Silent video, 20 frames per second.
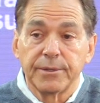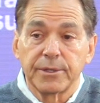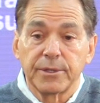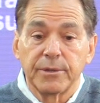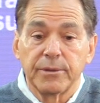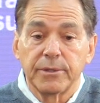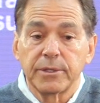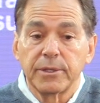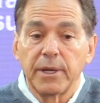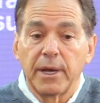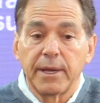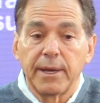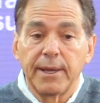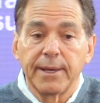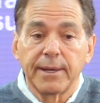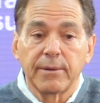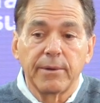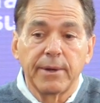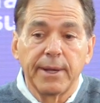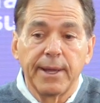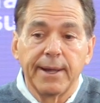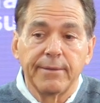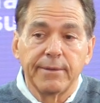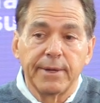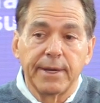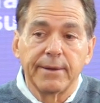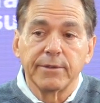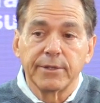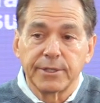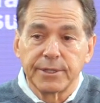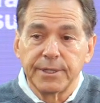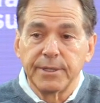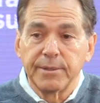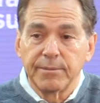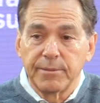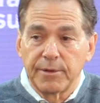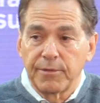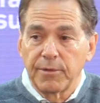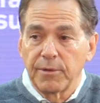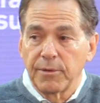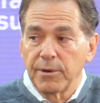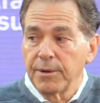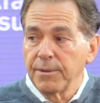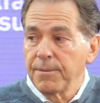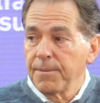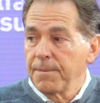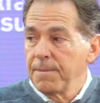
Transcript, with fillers: so it's not like we haven't ever seen them before.